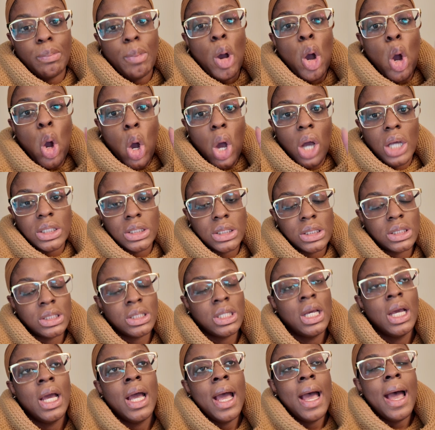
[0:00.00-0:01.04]
pause.
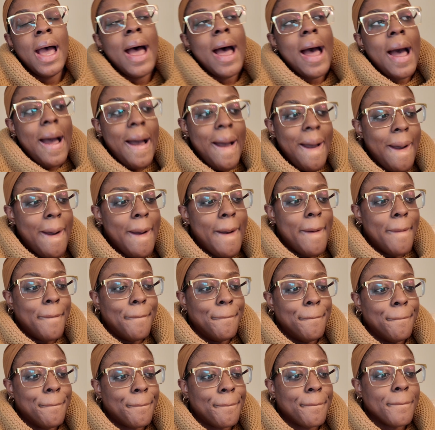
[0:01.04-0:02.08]

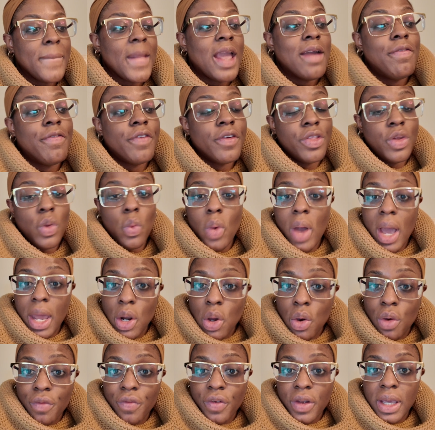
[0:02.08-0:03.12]
For the one
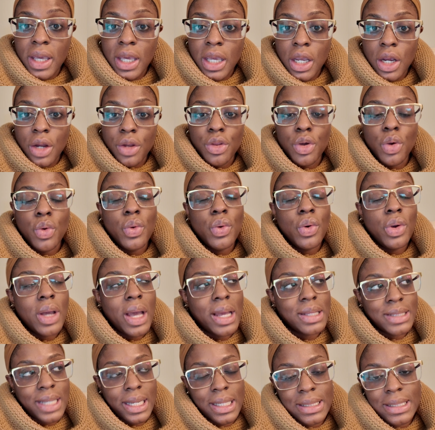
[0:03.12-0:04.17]
over here, though,
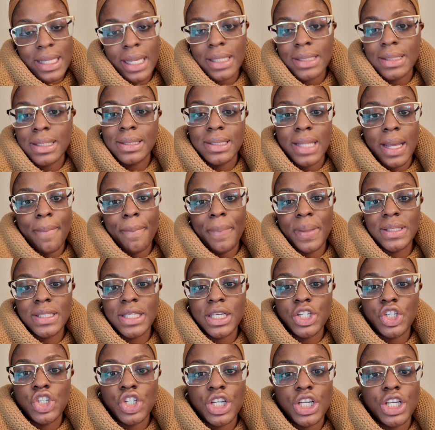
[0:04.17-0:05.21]
as I said, it's the same
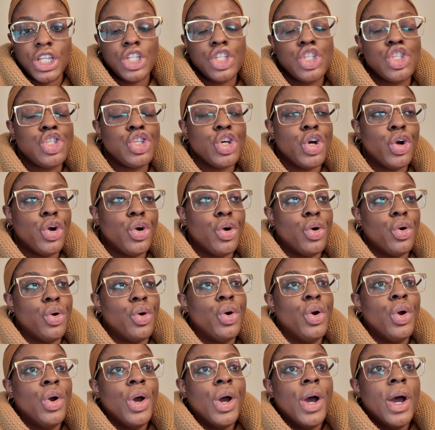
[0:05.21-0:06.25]
position.
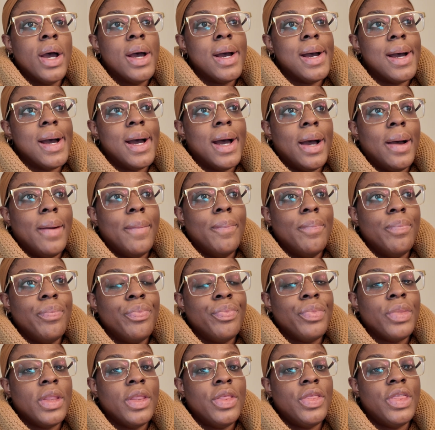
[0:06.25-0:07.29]
So
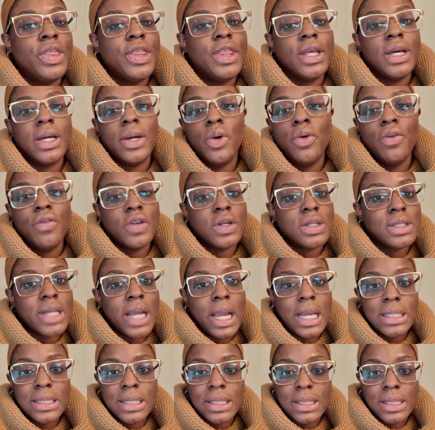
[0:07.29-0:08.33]
the
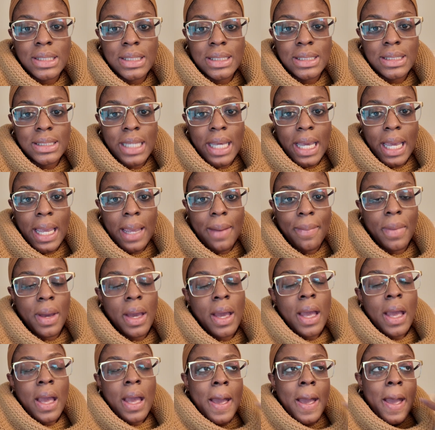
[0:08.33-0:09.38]
oversight is the same.
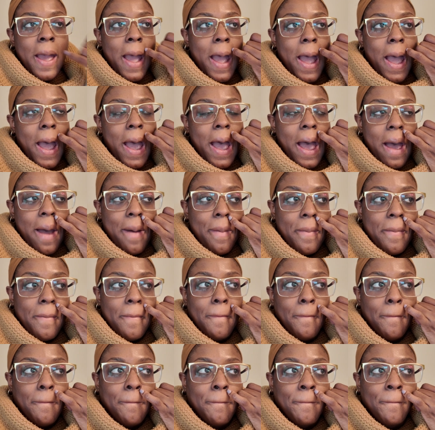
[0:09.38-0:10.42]

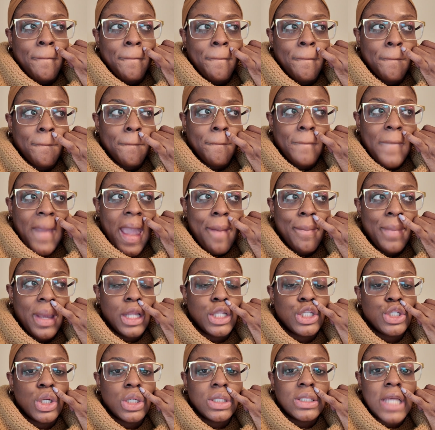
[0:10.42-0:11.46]
I
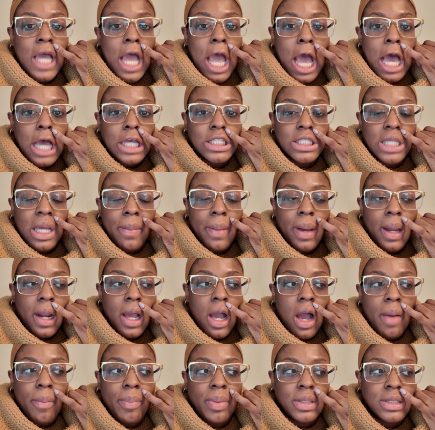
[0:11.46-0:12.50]
made sure to ask about
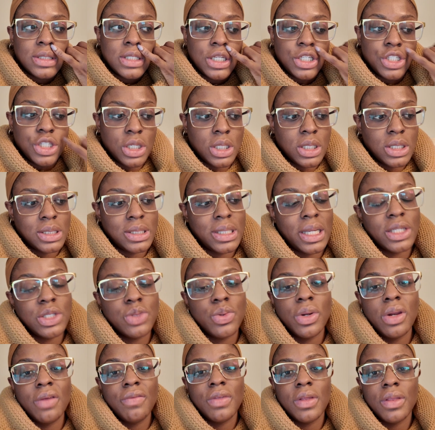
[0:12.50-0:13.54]
compensation because that's
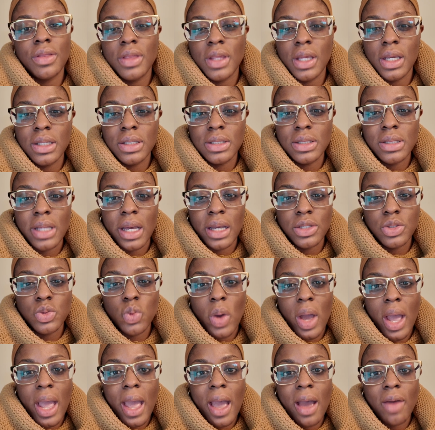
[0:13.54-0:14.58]
one of the things. That's
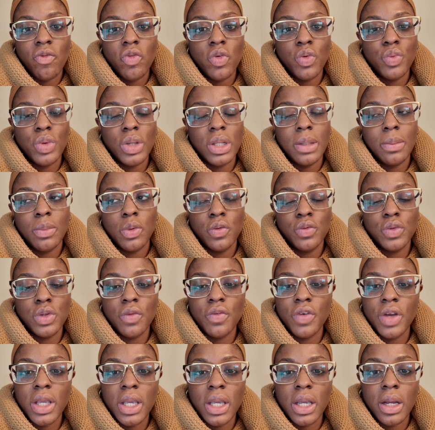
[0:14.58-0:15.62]
why I haven't really moved
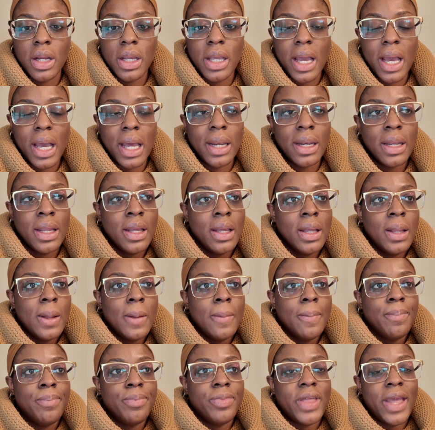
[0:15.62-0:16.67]
over here yet.
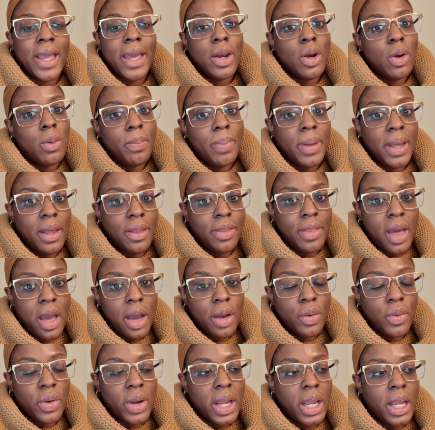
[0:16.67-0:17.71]
They don't pay
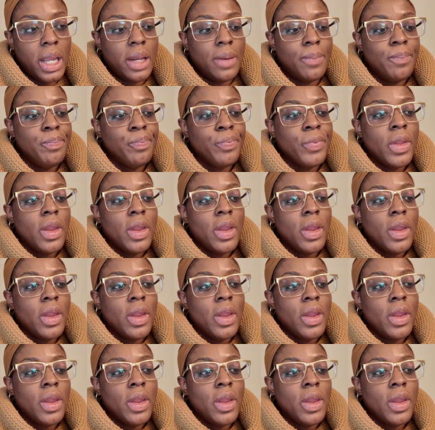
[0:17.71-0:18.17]
that great.